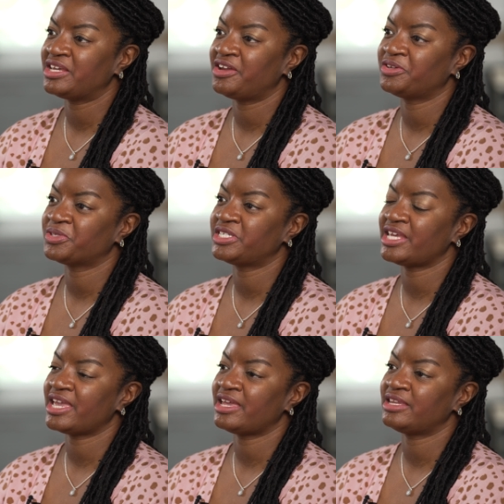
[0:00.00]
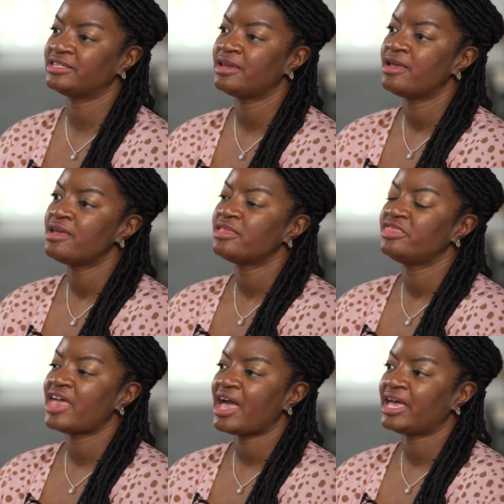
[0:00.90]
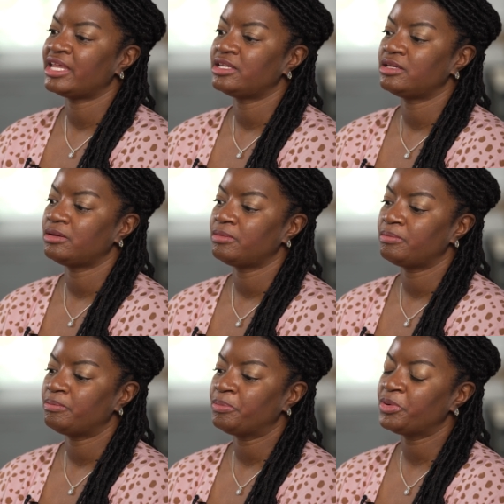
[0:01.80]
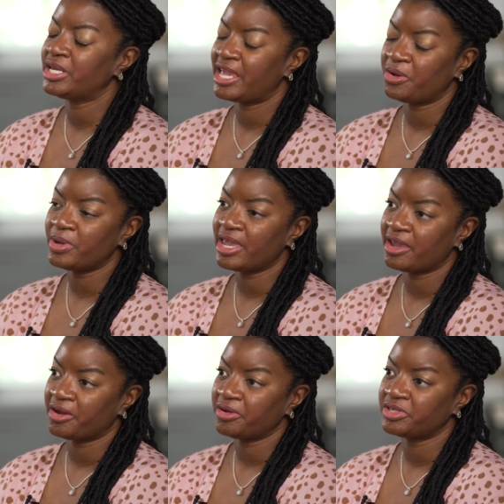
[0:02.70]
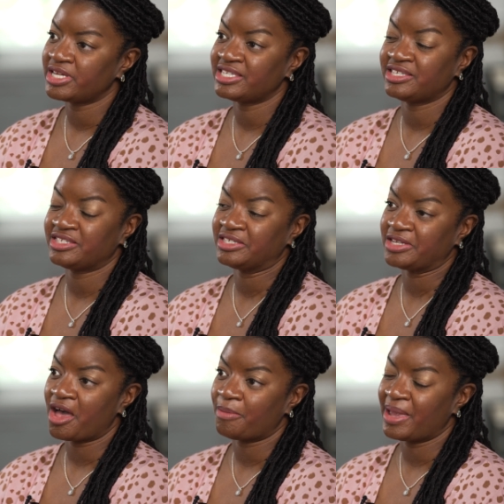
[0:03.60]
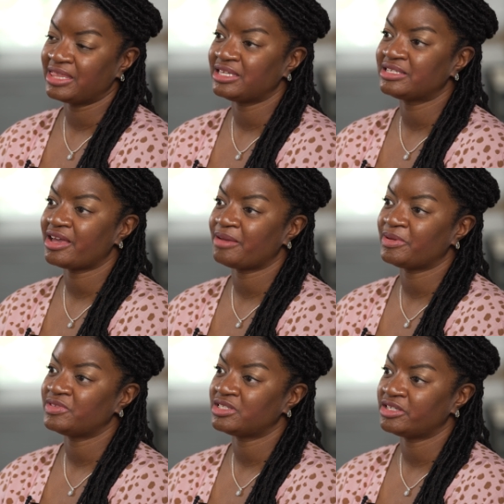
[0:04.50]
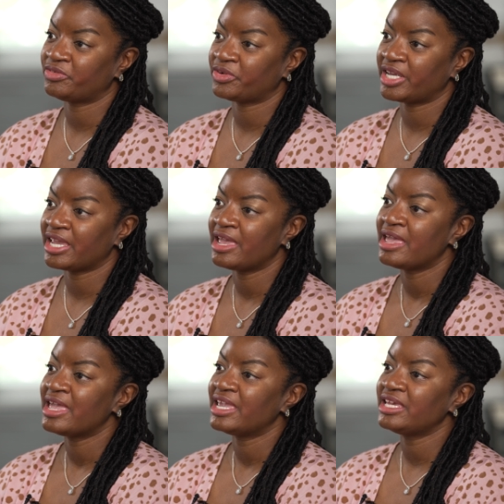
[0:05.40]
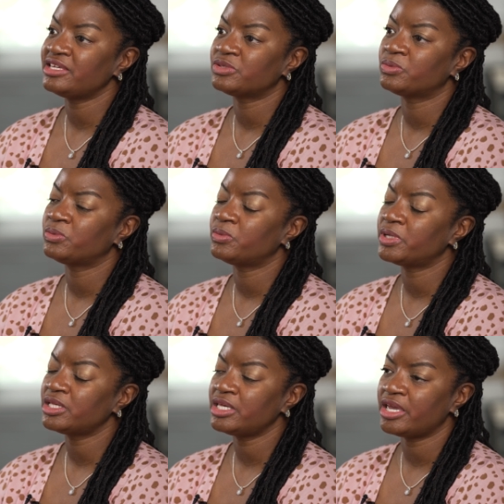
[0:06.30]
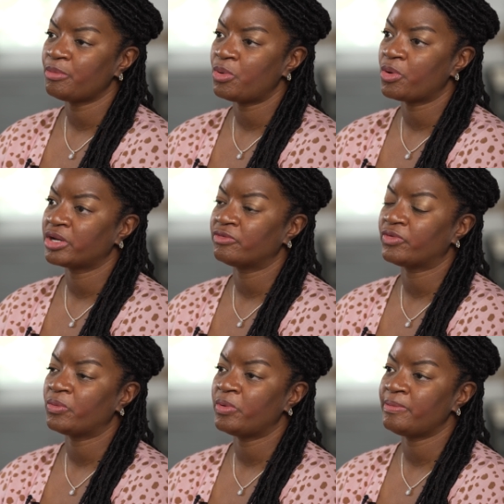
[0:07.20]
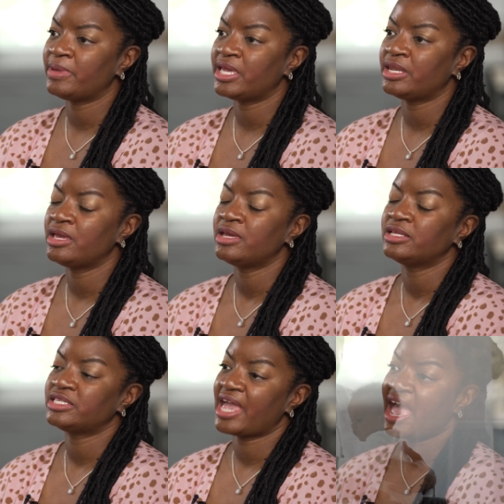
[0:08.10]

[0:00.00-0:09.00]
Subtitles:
to understand that prenatal care doesn't stop at the time of delivery. It is really important for women to